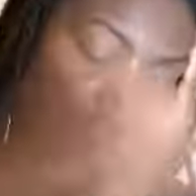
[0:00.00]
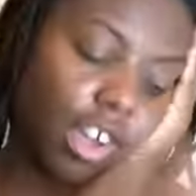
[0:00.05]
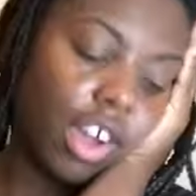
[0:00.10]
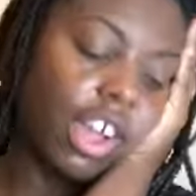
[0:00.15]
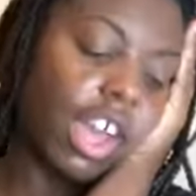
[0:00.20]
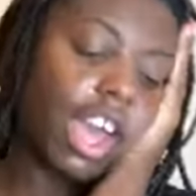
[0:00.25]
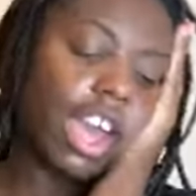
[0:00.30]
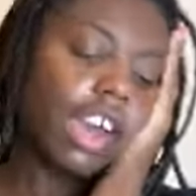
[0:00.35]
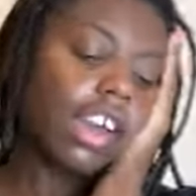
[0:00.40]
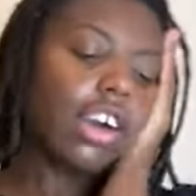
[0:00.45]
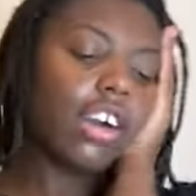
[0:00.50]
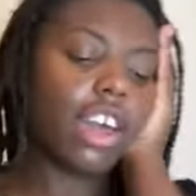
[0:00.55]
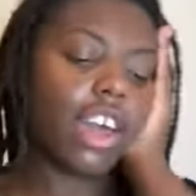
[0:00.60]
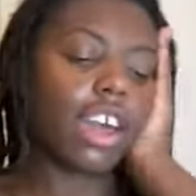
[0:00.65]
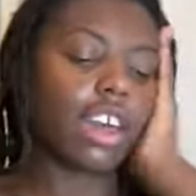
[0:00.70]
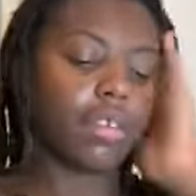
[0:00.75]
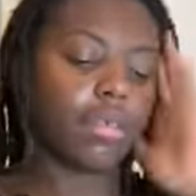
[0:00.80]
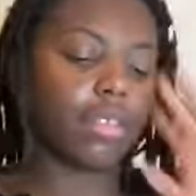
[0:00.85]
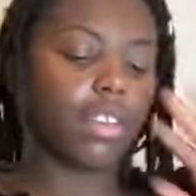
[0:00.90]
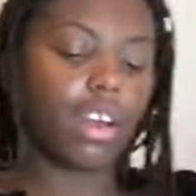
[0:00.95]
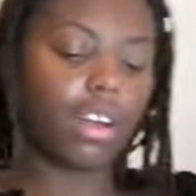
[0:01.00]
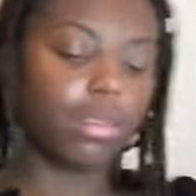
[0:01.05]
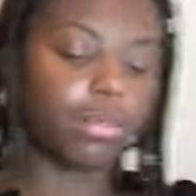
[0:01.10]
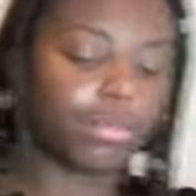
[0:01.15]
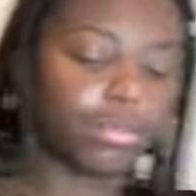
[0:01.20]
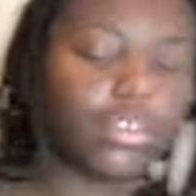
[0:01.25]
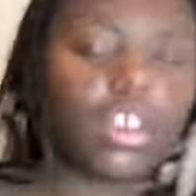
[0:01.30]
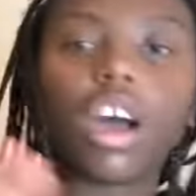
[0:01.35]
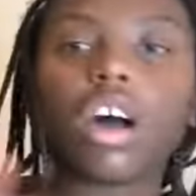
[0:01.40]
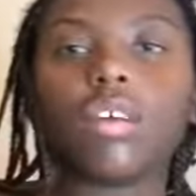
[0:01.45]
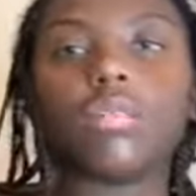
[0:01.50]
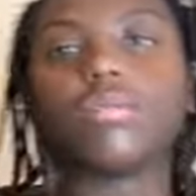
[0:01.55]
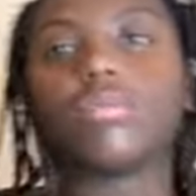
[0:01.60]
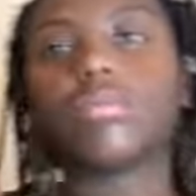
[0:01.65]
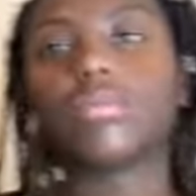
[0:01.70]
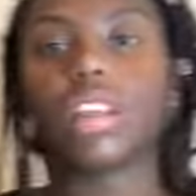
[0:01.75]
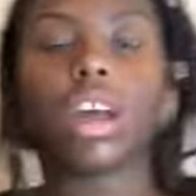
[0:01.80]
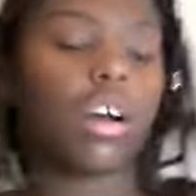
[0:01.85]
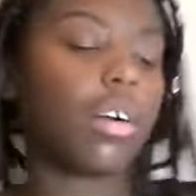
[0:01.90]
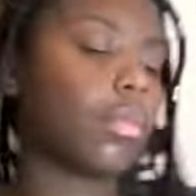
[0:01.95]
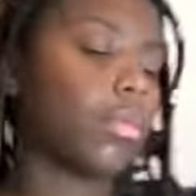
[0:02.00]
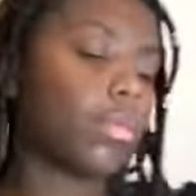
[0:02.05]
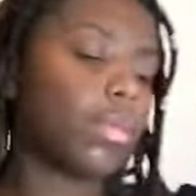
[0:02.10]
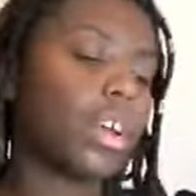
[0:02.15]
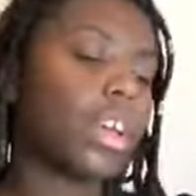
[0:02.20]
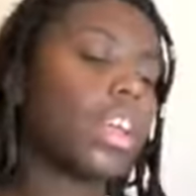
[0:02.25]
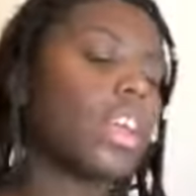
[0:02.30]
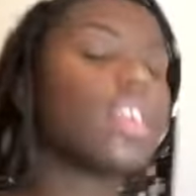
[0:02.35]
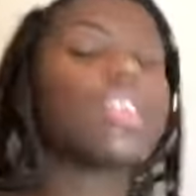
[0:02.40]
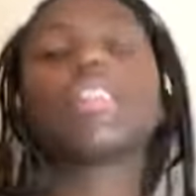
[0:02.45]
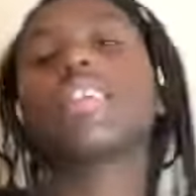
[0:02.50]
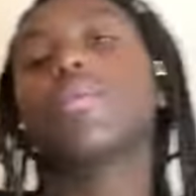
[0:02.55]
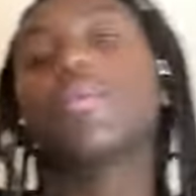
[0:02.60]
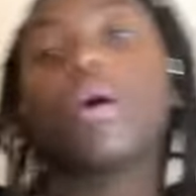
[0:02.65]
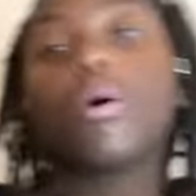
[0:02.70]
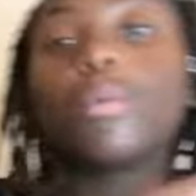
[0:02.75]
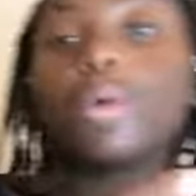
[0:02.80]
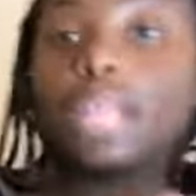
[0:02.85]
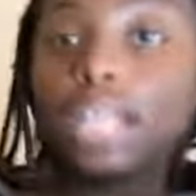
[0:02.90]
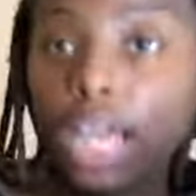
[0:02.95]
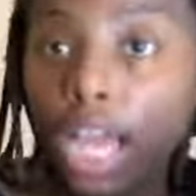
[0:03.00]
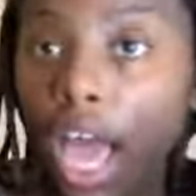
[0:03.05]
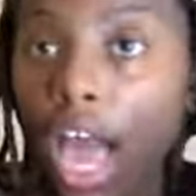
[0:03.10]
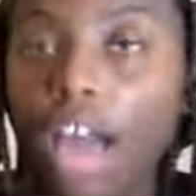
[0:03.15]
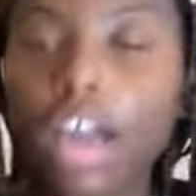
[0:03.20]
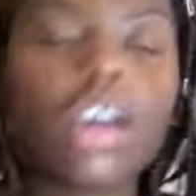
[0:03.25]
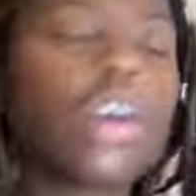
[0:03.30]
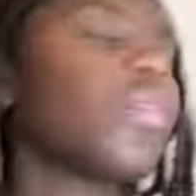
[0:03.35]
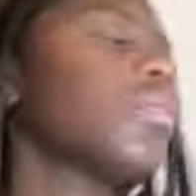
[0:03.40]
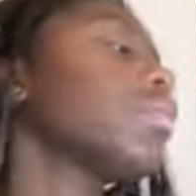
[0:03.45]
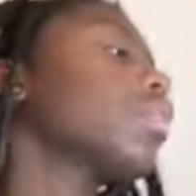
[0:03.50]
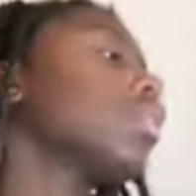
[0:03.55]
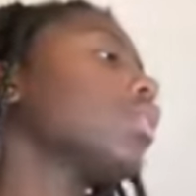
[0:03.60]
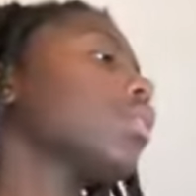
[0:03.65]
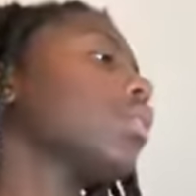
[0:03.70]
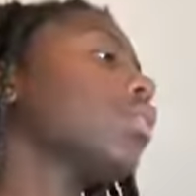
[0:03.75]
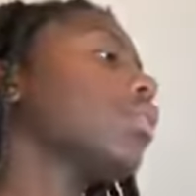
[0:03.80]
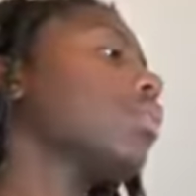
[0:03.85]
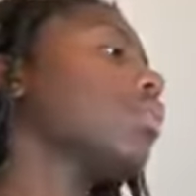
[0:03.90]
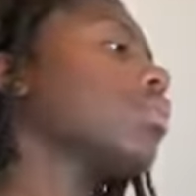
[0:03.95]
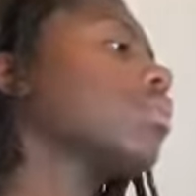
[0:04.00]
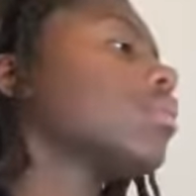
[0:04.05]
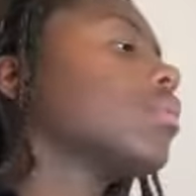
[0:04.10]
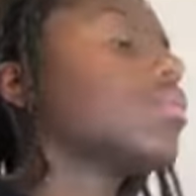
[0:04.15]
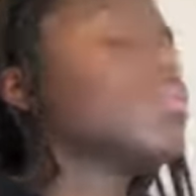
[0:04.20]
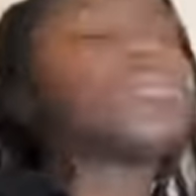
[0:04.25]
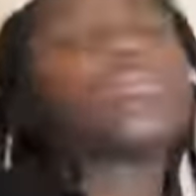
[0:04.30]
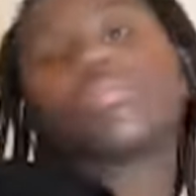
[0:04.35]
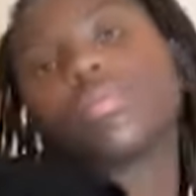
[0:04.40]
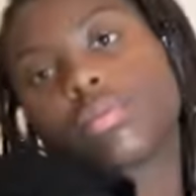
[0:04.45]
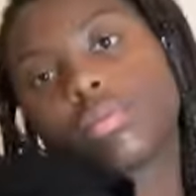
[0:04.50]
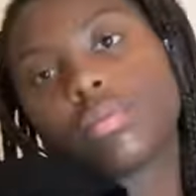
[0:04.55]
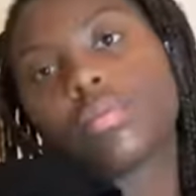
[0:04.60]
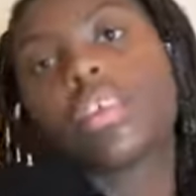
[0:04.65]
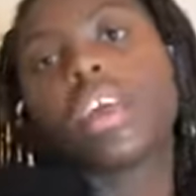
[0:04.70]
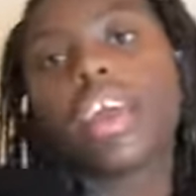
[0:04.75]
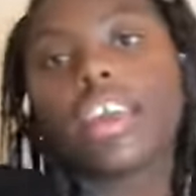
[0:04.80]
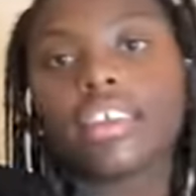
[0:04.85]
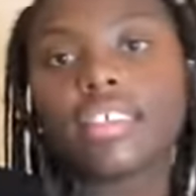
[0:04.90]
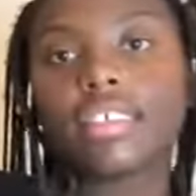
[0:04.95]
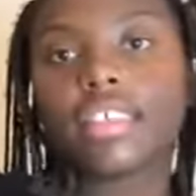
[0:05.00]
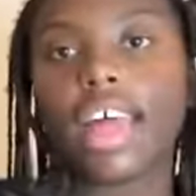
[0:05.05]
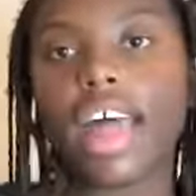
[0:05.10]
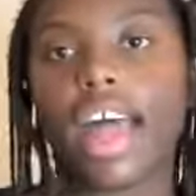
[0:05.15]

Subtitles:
Okay. No. See, what we not gonna do is